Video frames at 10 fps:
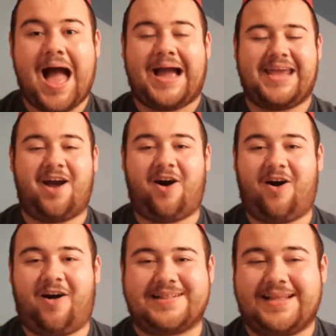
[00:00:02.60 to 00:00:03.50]
Hiya
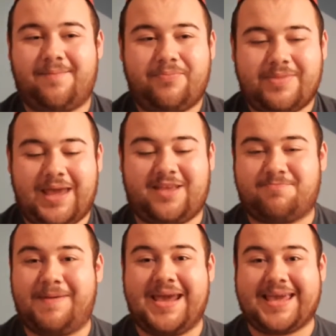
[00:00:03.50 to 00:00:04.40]
all, it's
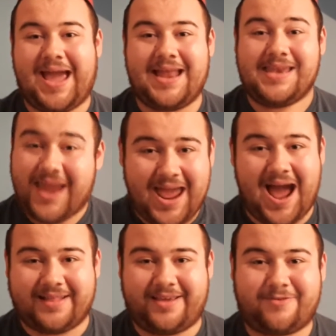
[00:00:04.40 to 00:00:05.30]
me again,
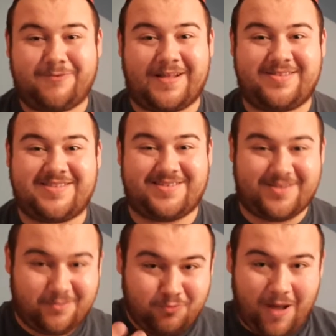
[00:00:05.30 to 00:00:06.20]
Alex Francis,
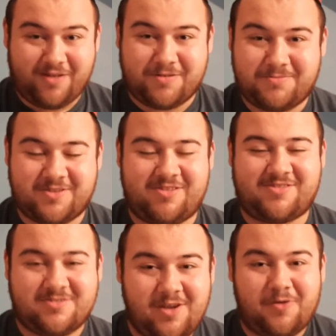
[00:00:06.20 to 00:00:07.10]
and welcome to
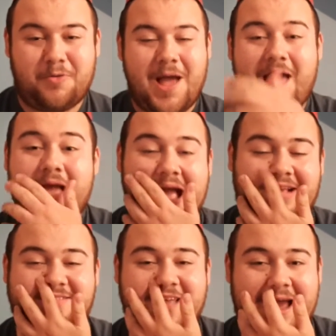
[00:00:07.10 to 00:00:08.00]
this new,
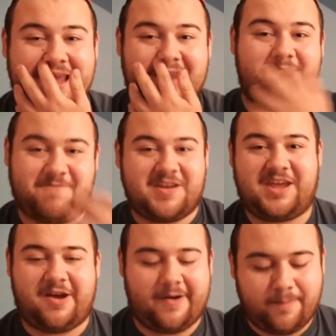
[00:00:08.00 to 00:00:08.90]
exciting
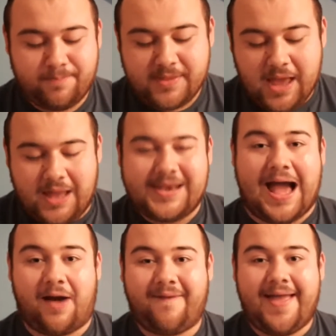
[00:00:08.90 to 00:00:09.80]
video.
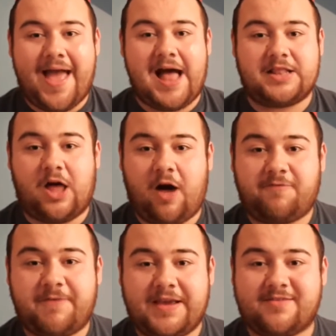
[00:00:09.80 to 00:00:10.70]
Now, a lot
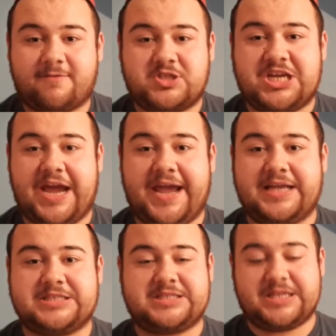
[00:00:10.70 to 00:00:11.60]
of things have
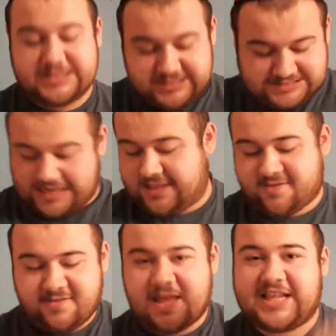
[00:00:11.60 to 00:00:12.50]
changed
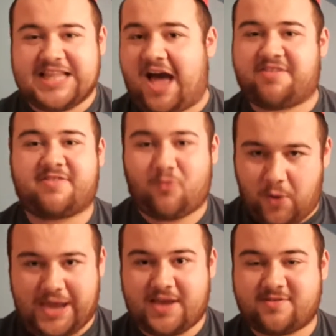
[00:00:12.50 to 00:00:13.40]
since last
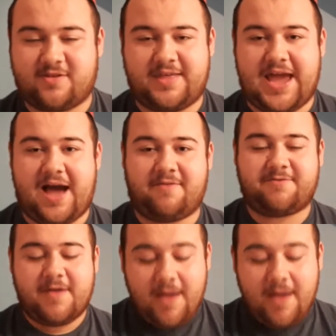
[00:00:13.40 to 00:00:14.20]
week, so they have.